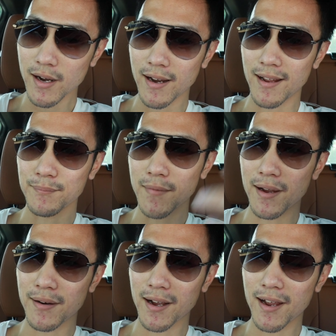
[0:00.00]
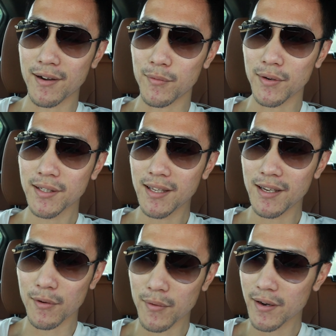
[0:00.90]
And I'm kind of rusty
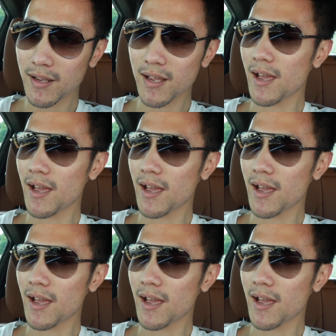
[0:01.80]
already,